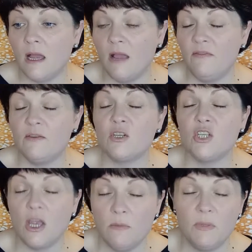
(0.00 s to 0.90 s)
I feel
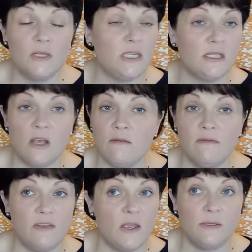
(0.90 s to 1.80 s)
so bloody
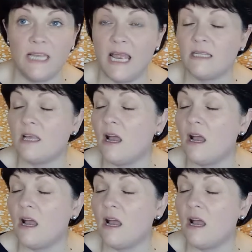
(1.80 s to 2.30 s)
sorry for those cats.